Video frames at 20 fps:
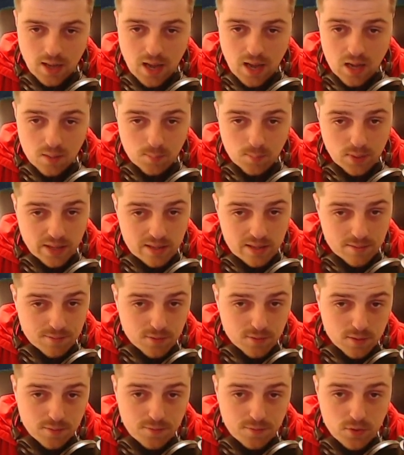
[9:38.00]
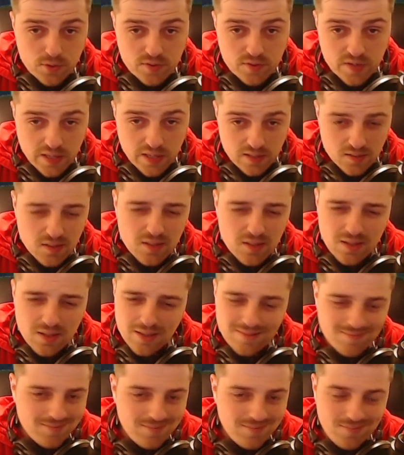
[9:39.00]
Played it for a few ticks
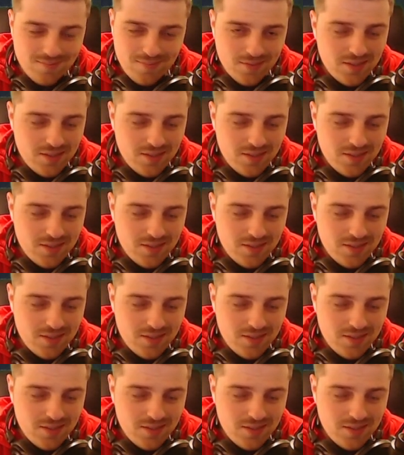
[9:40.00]
and